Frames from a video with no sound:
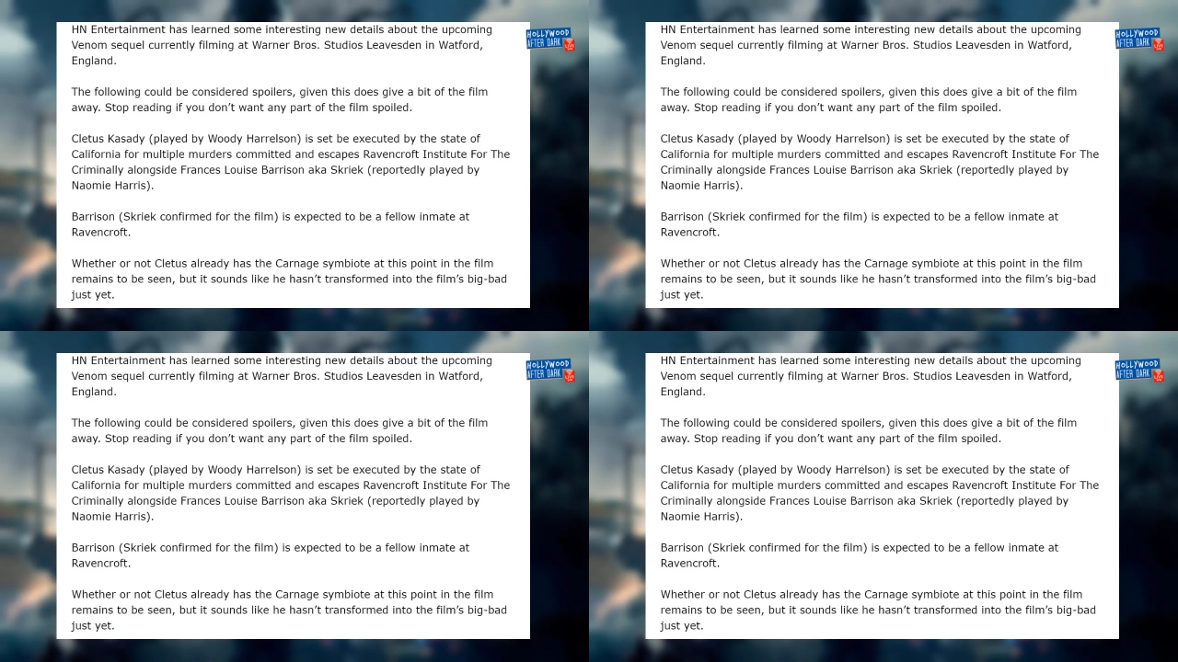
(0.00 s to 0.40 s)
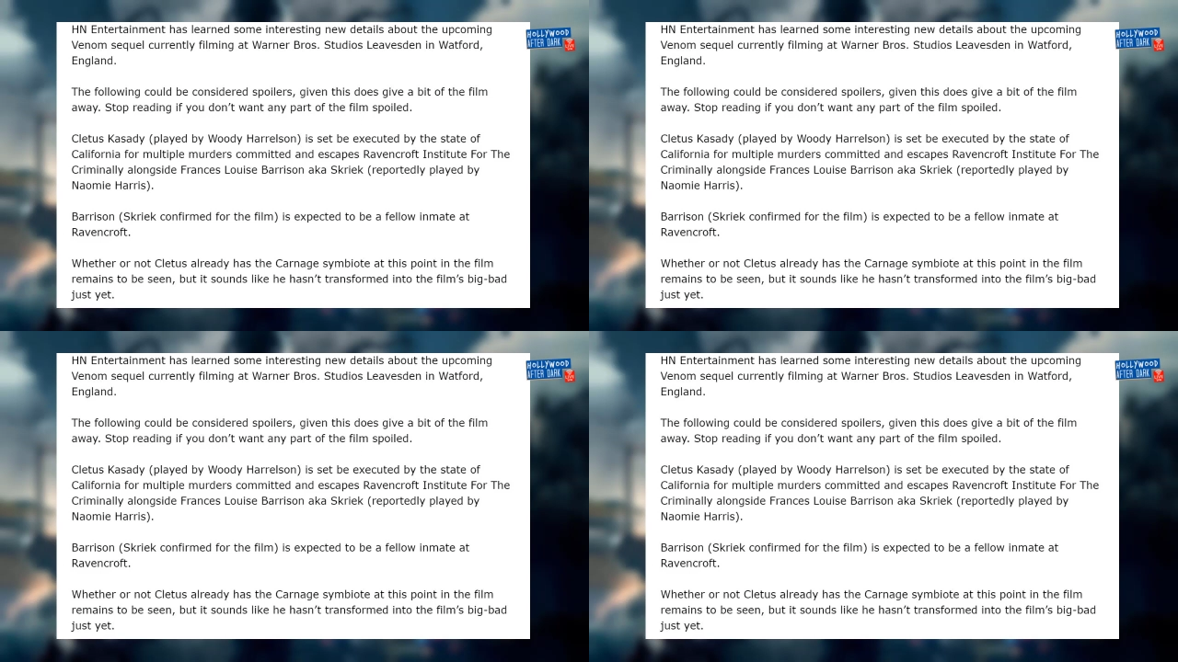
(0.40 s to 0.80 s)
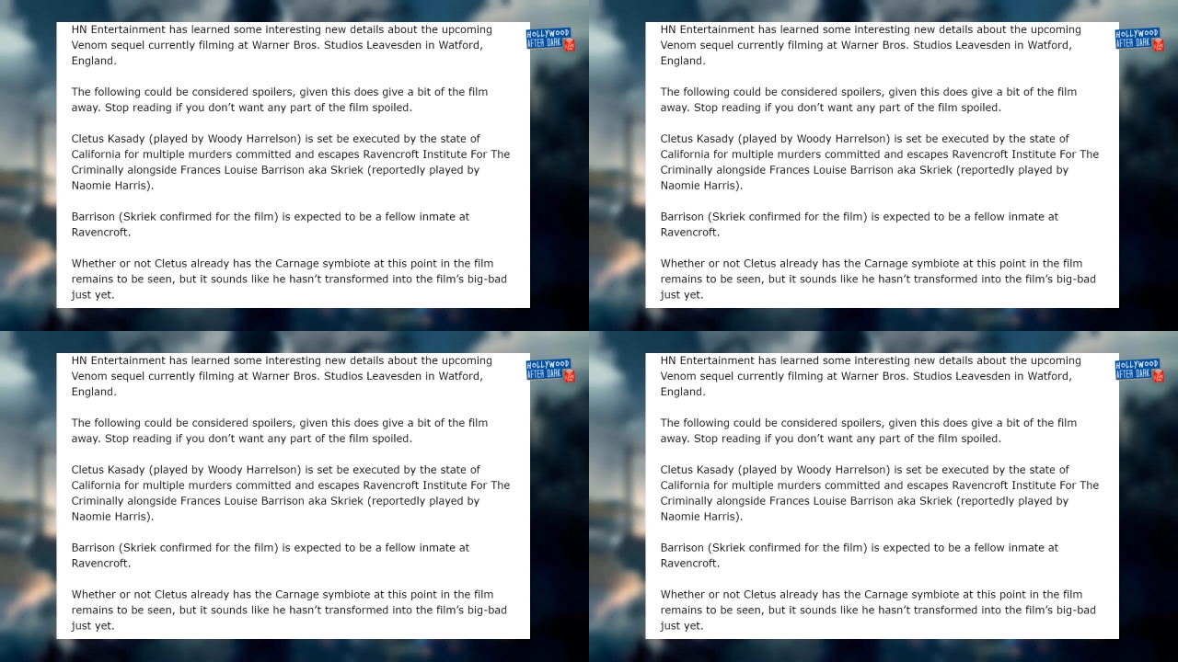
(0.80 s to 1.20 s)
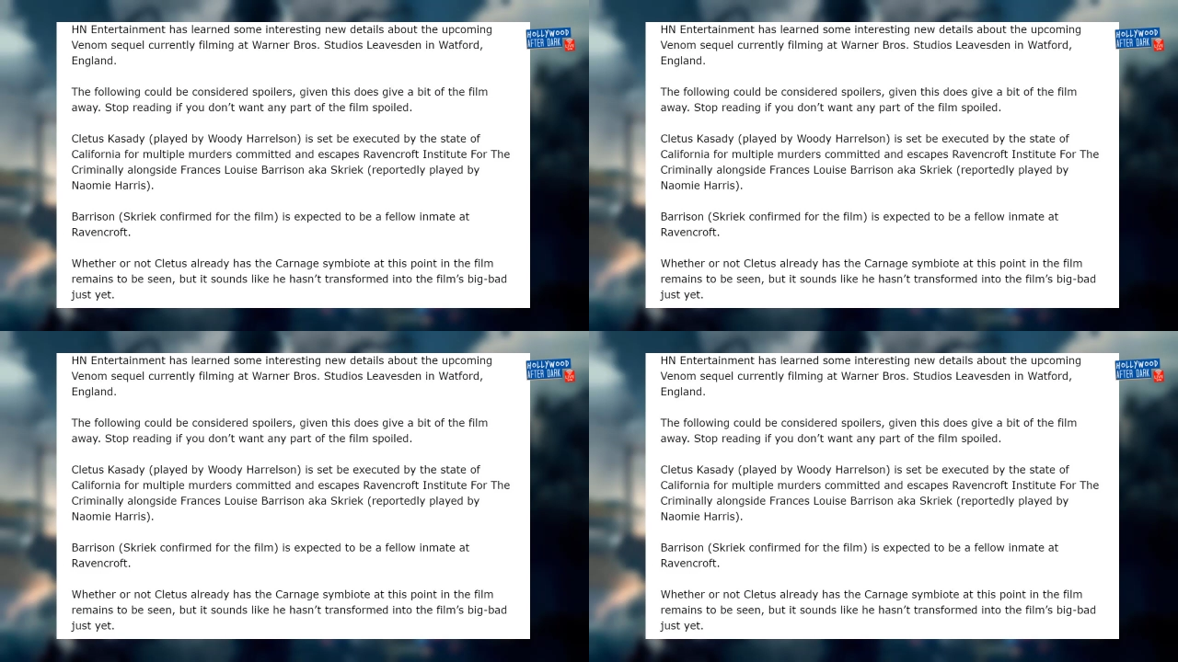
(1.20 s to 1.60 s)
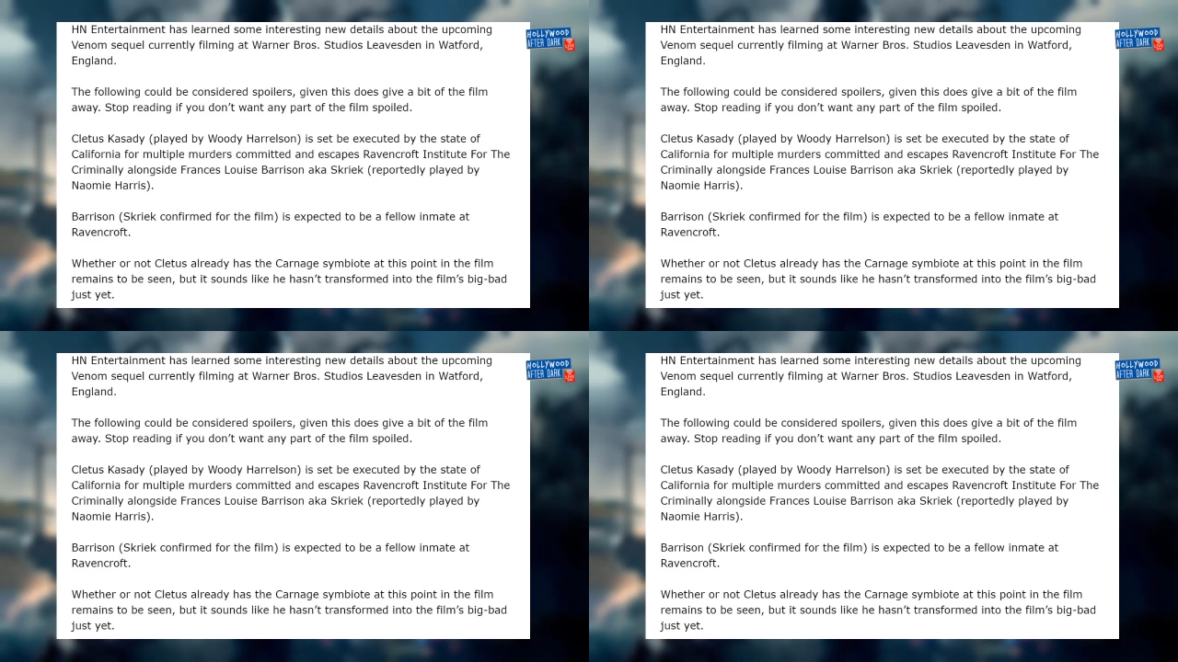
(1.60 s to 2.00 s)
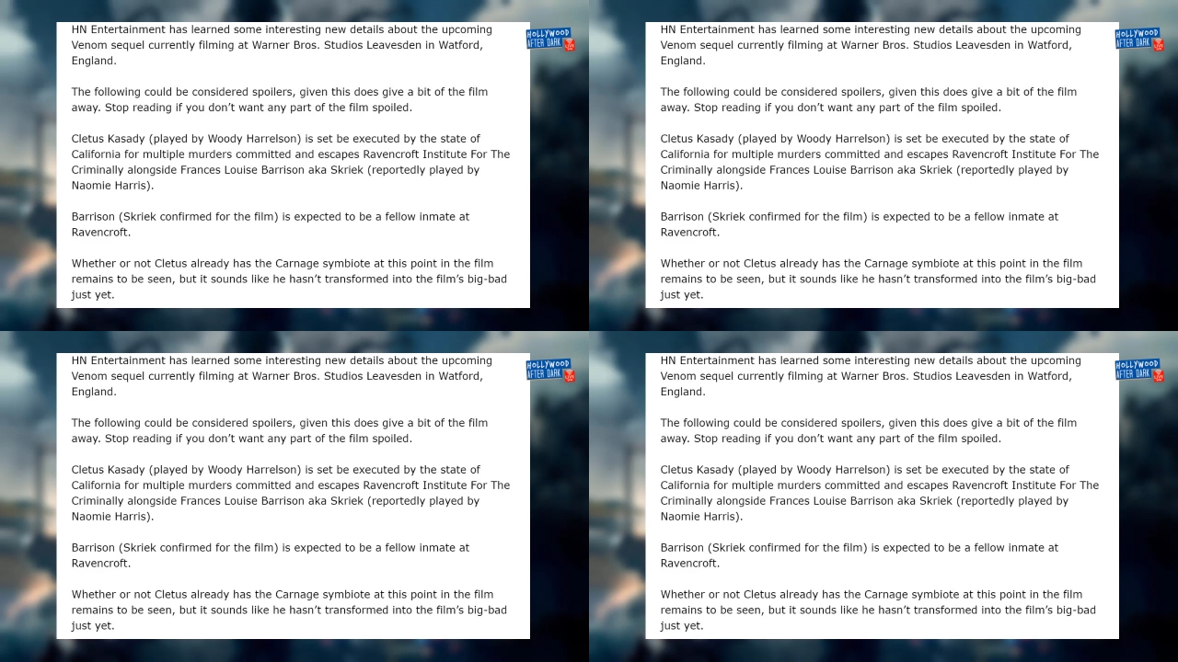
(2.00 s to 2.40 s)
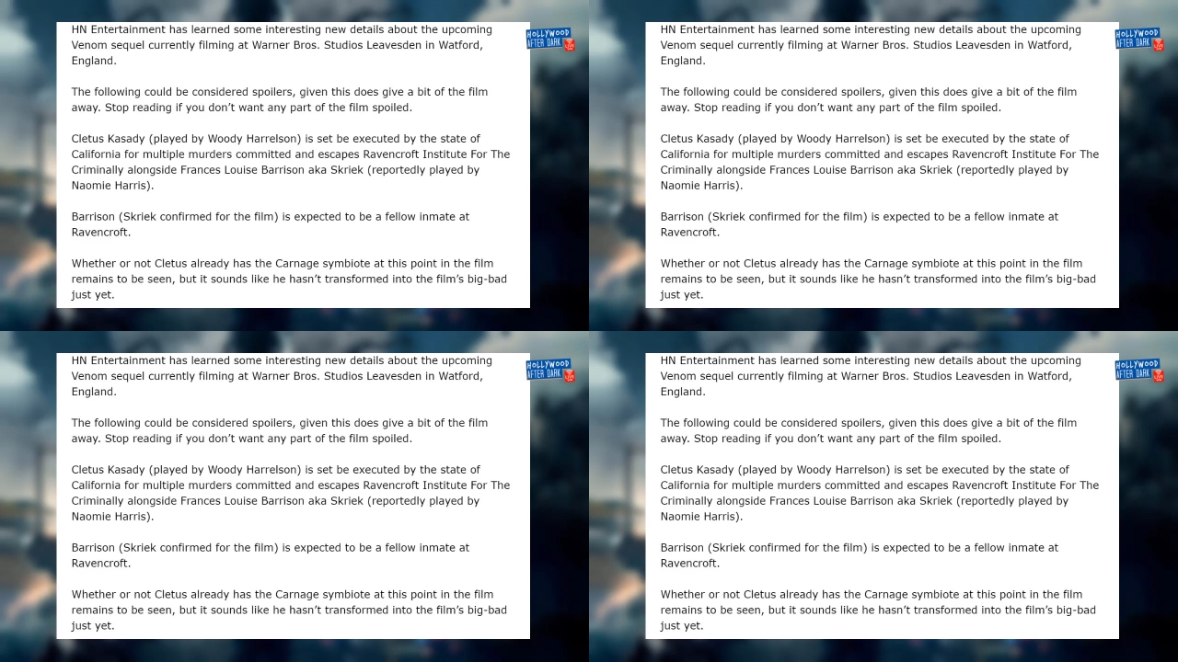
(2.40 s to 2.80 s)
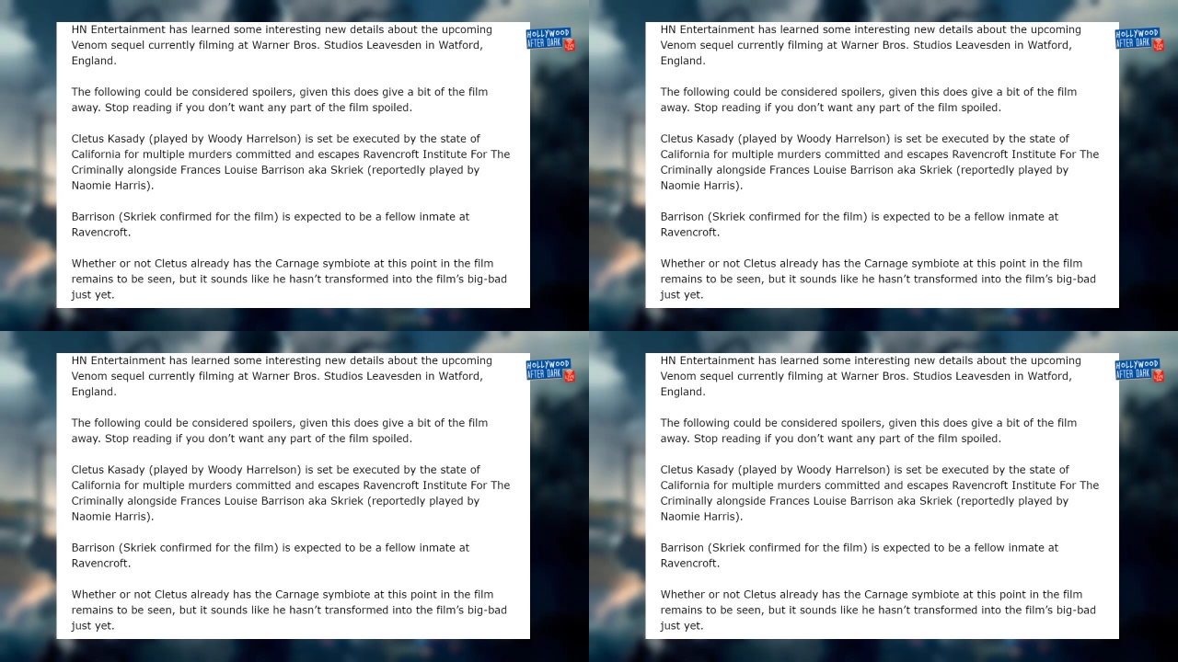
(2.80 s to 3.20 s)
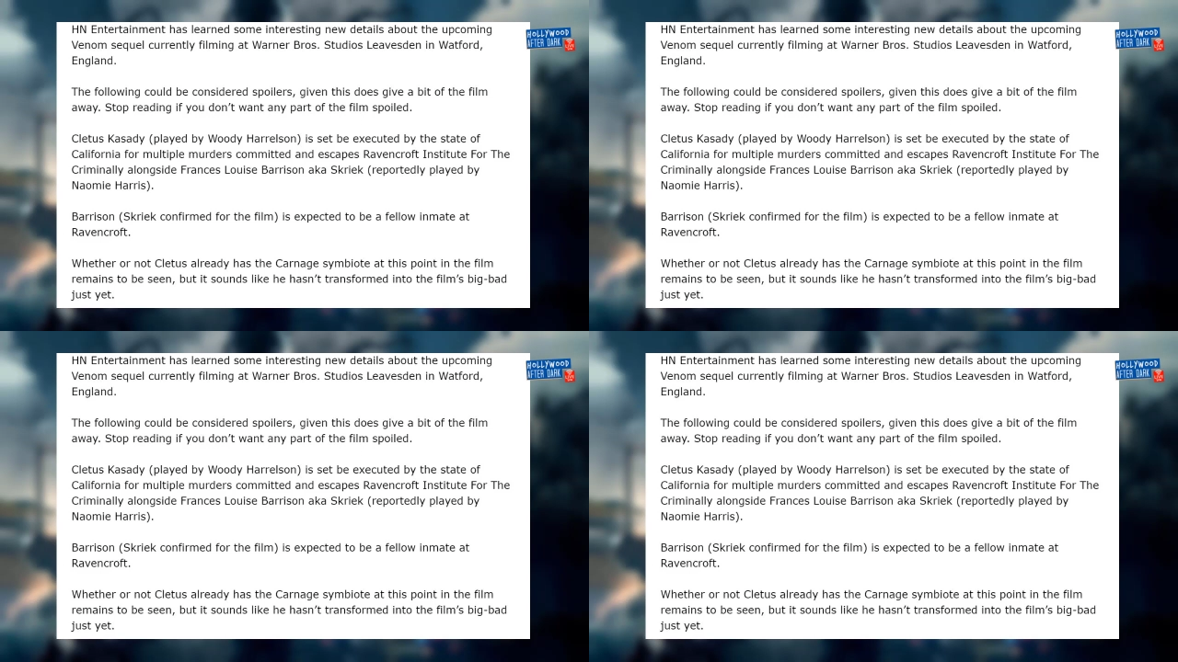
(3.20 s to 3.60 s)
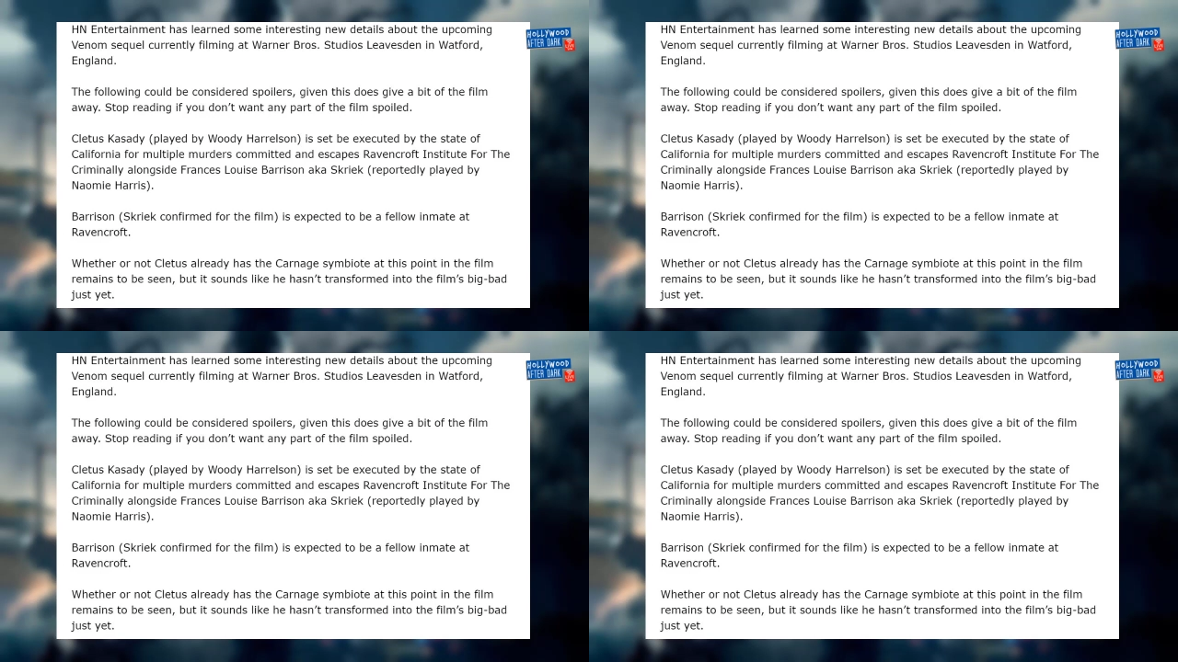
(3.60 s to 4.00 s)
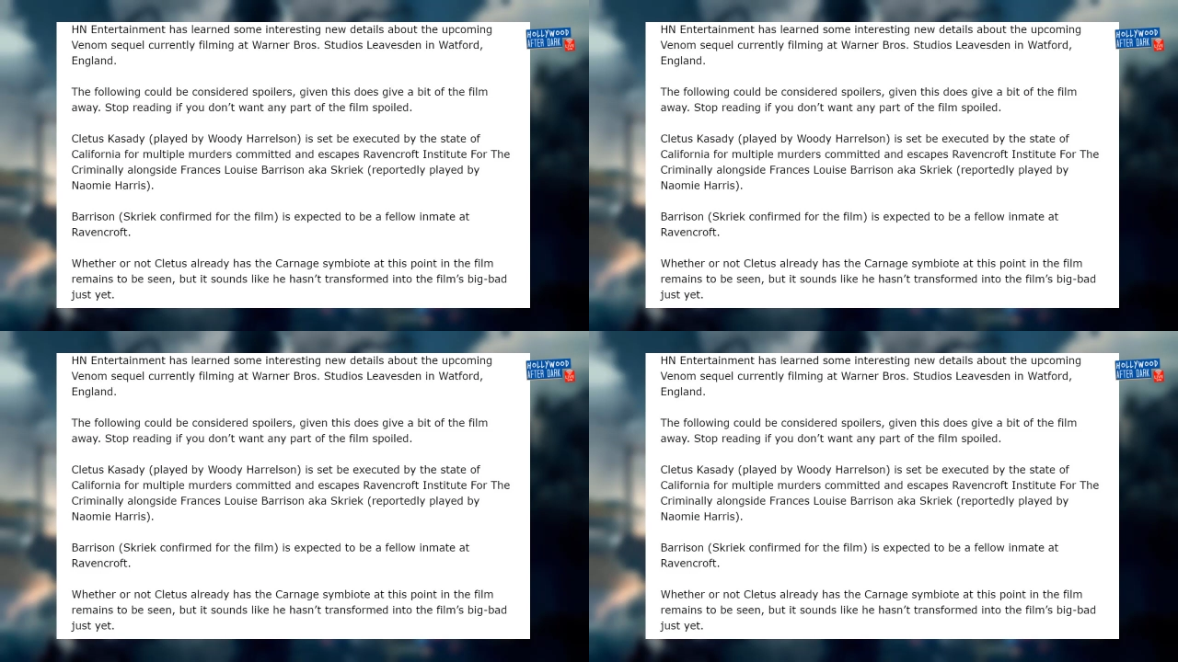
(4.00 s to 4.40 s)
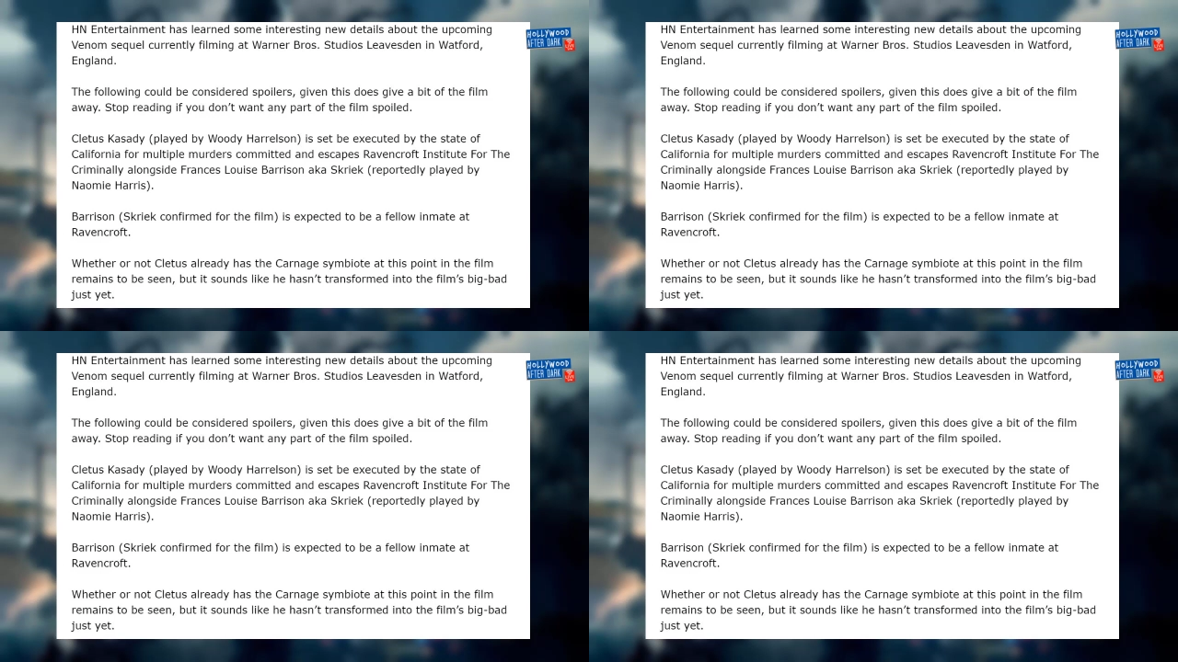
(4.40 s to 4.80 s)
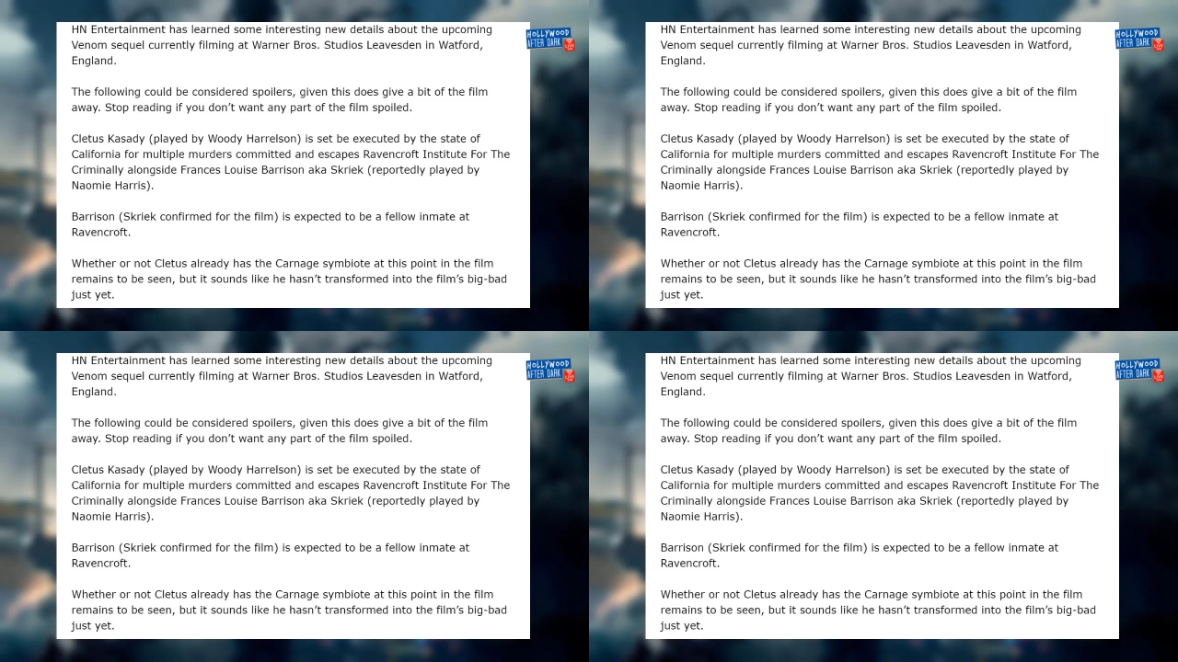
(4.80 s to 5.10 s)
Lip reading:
No face is visible, so there are no lips to read.